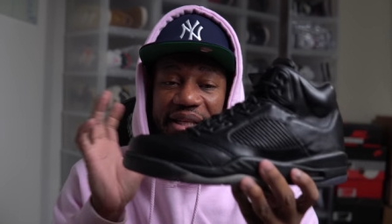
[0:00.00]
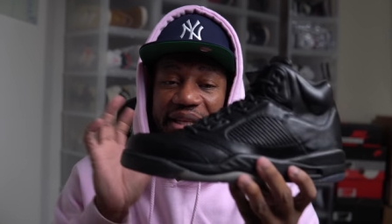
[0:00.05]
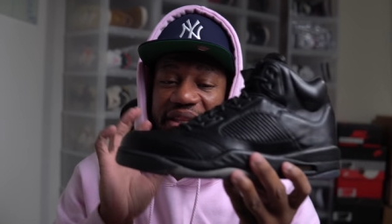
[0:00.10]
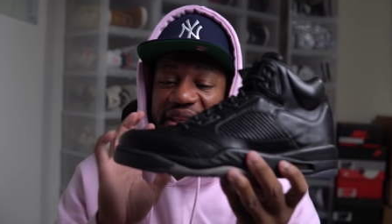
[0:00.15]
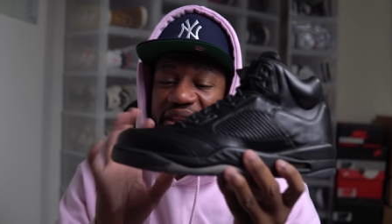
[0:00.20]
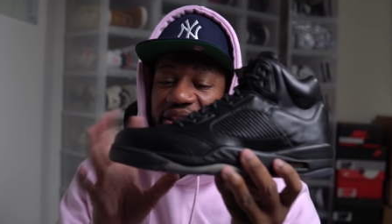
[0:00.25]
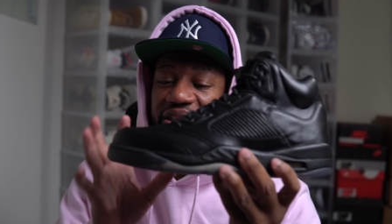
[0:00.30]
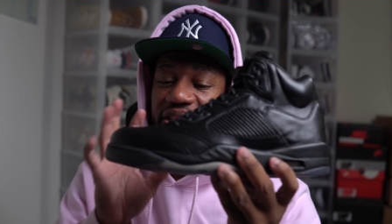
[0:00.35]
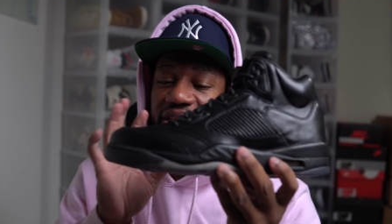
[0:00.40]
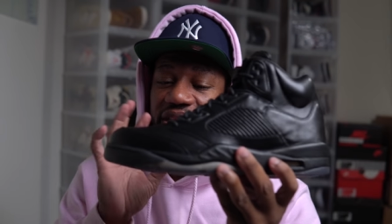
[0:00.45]
and
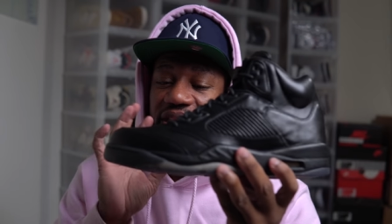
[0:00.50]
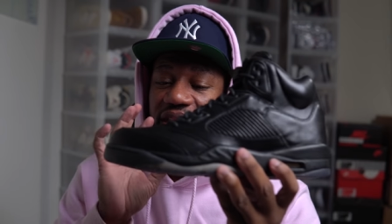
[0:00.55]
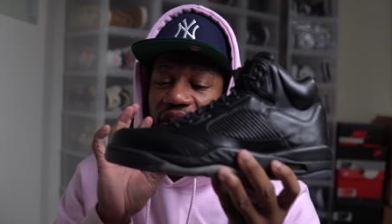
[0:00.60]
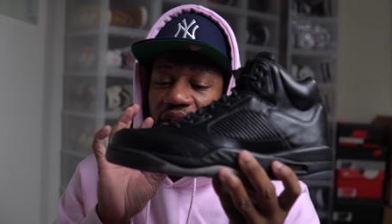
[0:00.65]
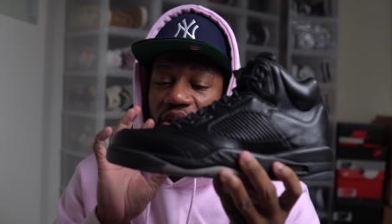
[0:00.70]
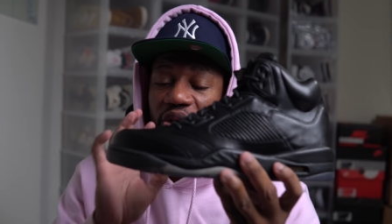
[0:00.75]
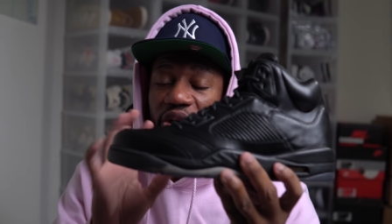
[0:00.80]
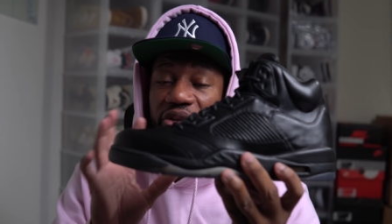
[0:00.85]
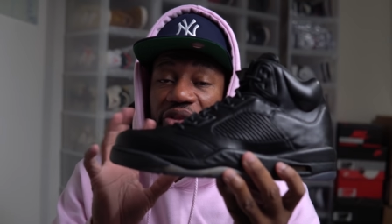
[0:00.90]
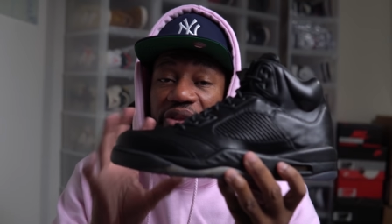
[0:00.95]
neither
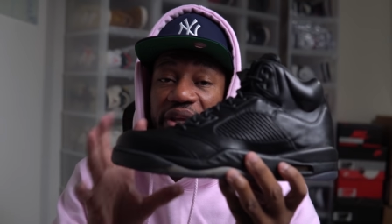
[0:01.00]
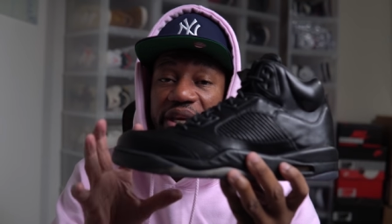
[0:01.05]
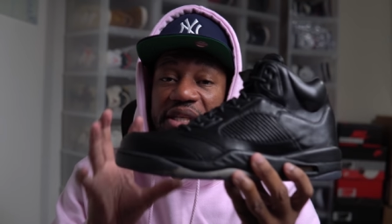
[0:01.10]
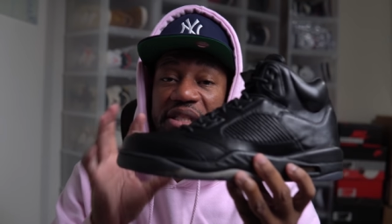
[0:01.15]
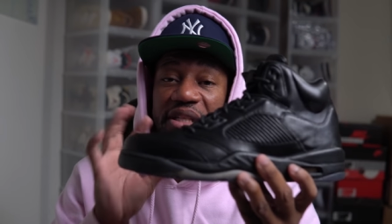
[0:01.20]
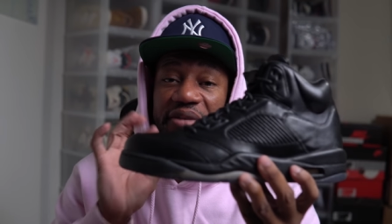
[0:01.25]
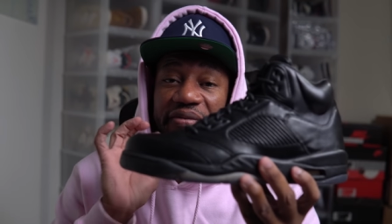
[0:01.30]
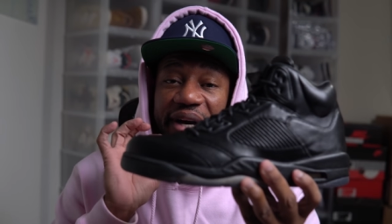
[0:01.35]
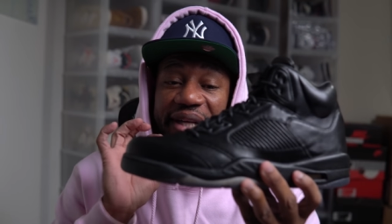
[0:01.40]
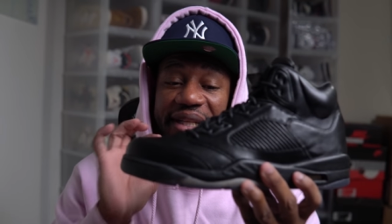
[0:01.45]
are
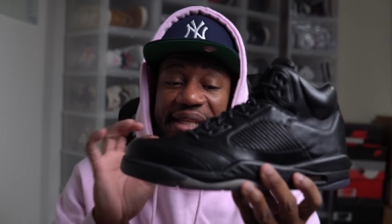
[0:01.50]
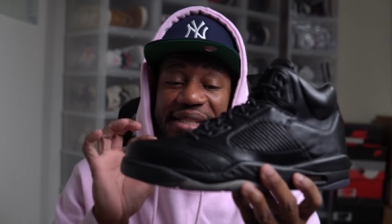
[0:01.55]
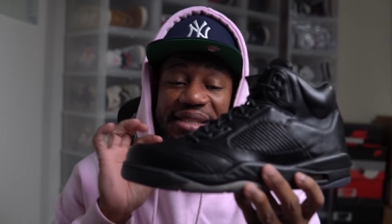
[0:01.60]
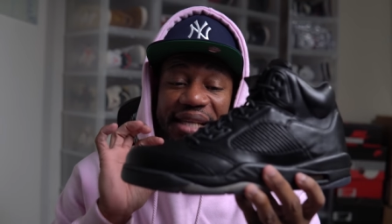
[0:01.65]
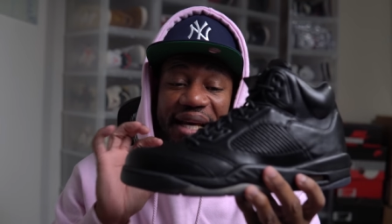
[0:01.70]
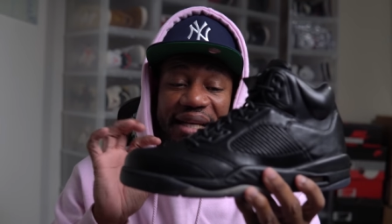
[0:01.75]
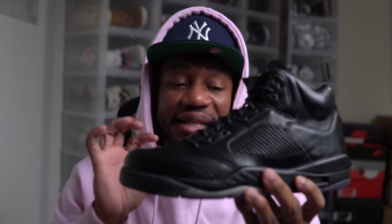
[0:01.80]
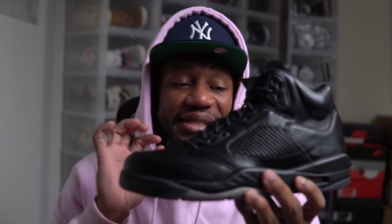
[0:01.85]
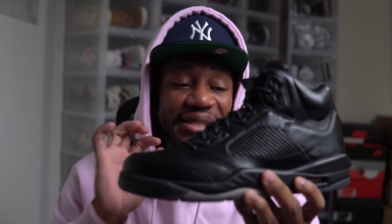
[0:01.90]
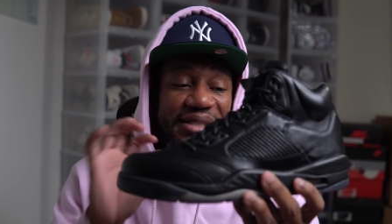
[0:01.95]
these if I
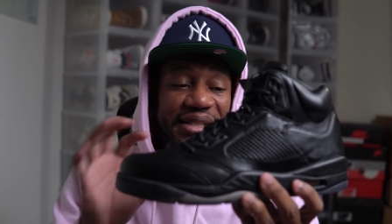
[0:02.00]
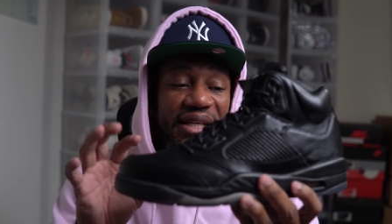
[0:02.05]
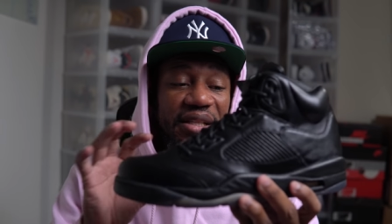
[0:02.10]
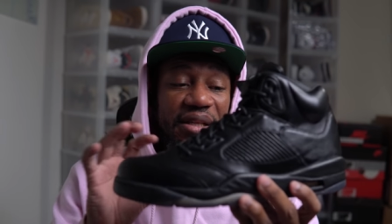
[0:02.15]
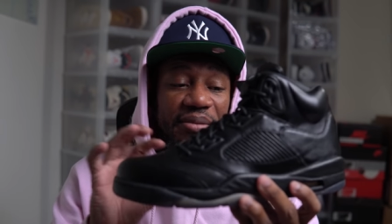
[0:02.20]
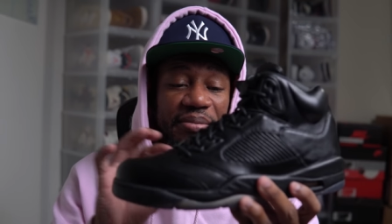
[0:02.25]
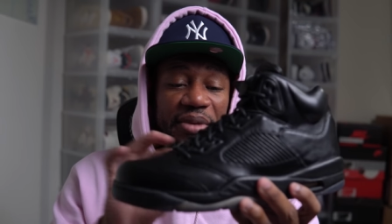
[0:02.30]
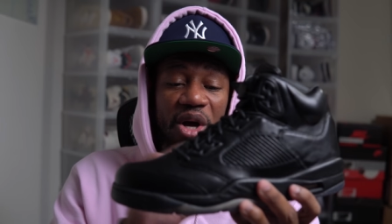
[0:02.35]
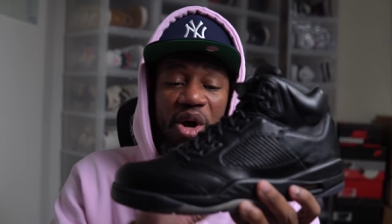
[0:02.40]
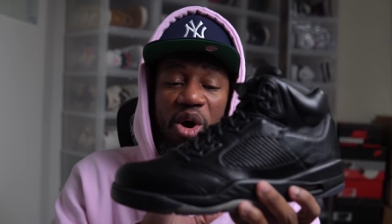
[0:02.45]
decide to sell
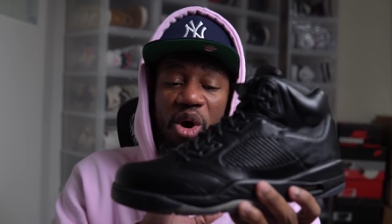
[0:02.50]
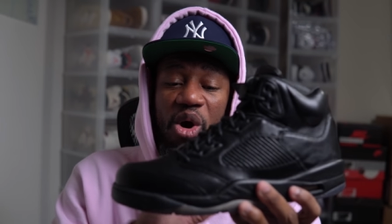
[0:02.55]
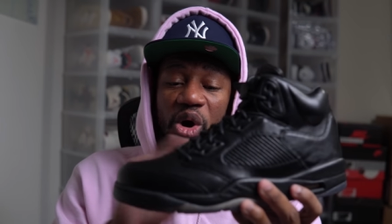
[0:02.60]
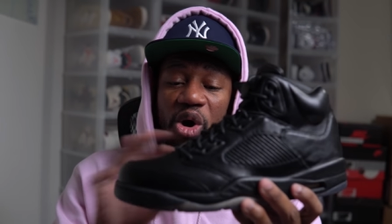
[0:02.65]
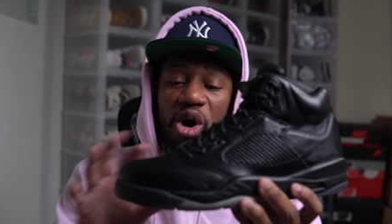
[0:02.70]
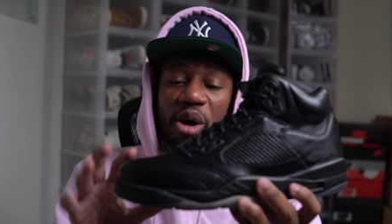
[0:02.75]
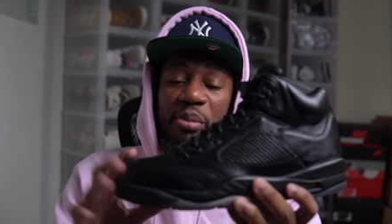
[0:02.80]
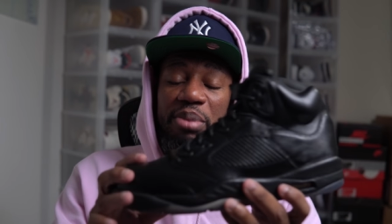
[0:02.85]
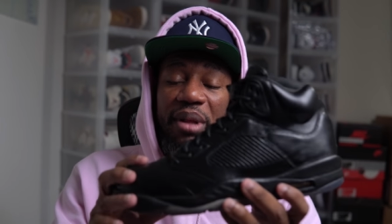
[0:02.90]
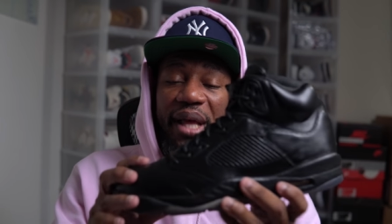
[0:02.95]
them.
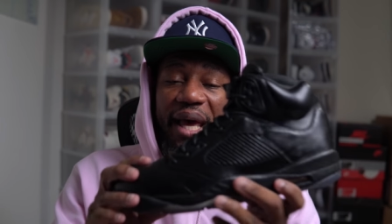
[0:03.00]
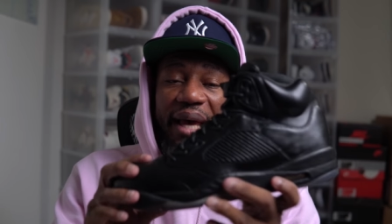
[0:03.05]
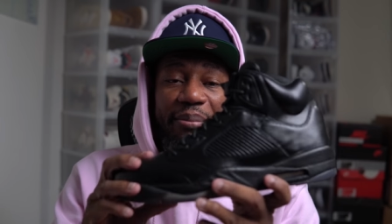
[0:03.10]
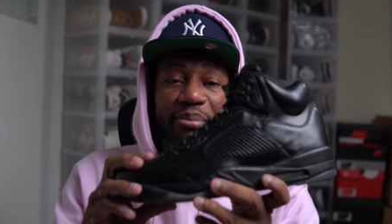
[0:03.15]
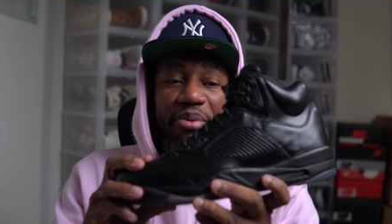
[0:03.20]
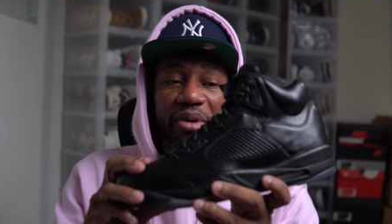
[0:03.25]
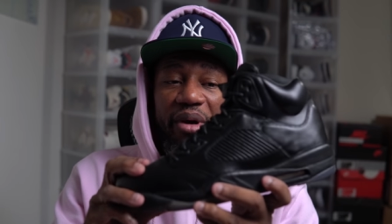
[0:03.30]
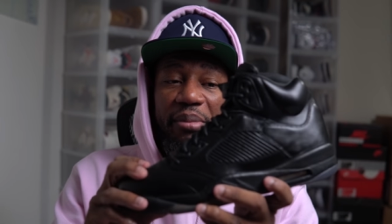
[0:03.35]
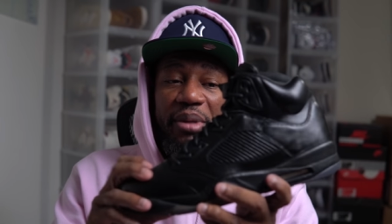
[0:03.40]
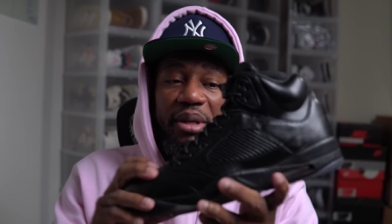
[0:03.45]
All
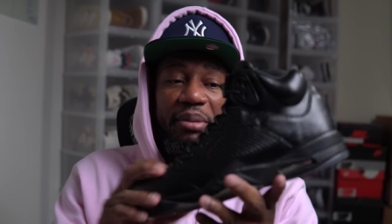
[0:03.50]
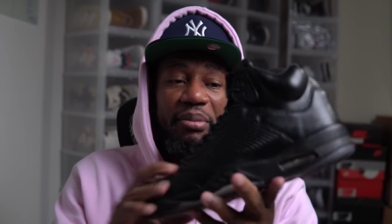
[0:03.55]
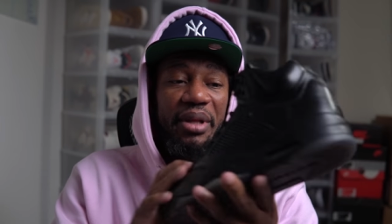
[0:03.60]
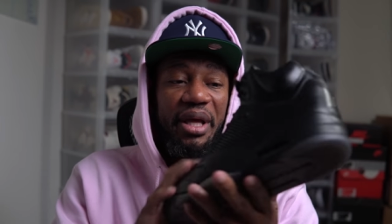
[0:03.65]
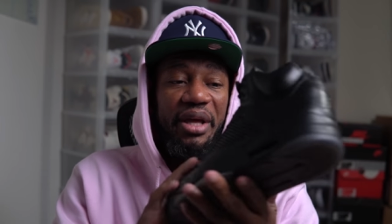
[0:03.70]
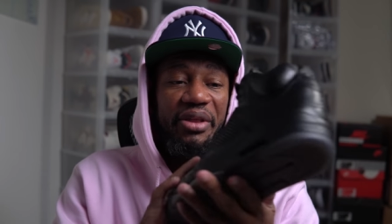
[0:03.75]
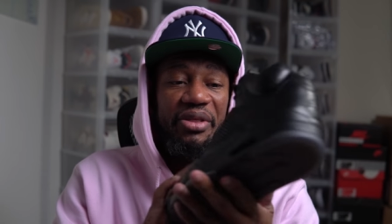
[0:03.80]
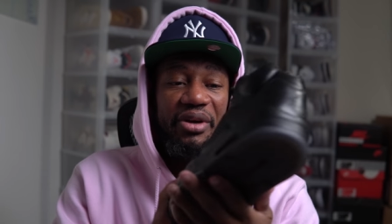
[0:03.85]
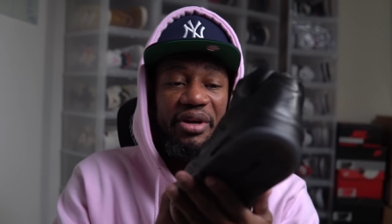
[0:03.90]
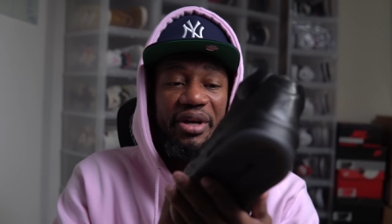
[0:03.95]
black, premium
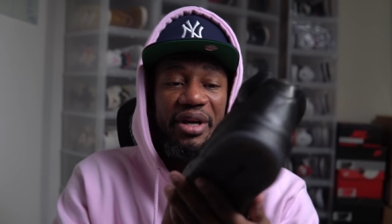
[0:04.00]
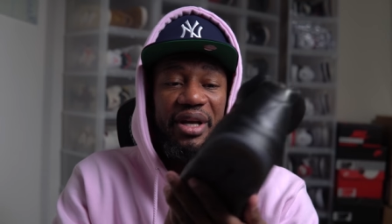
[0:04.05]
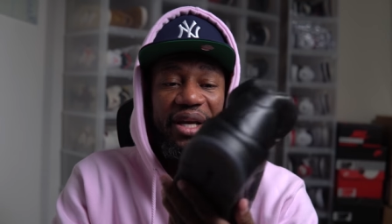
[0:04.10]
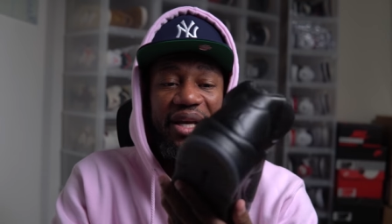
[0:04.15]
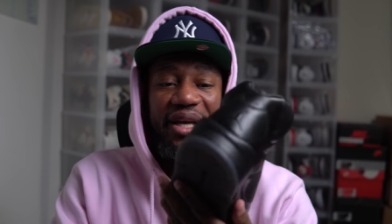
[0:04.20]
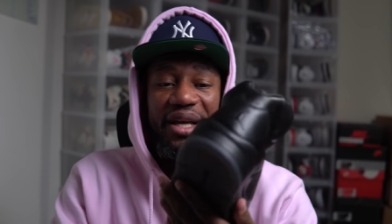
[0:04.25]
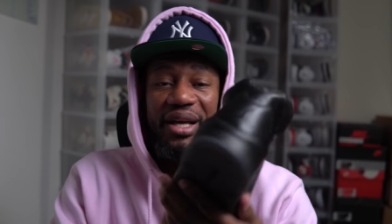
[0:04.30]
leather.